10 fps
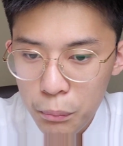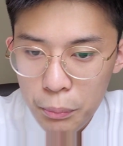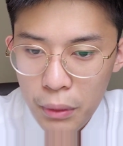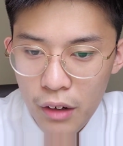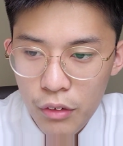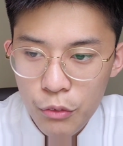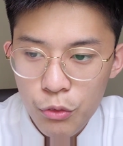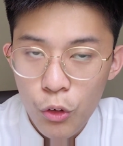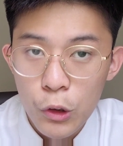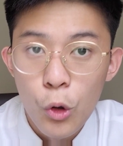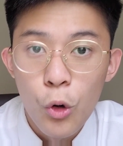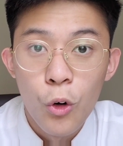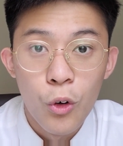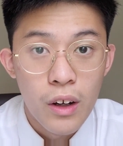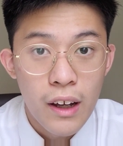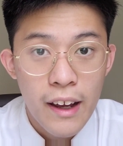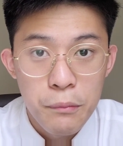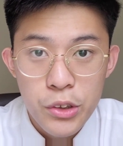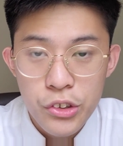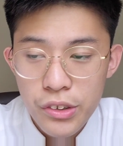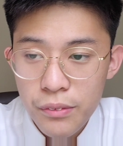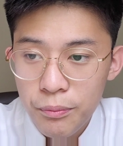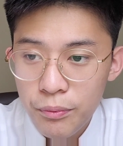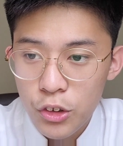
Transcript: preparing for law admission.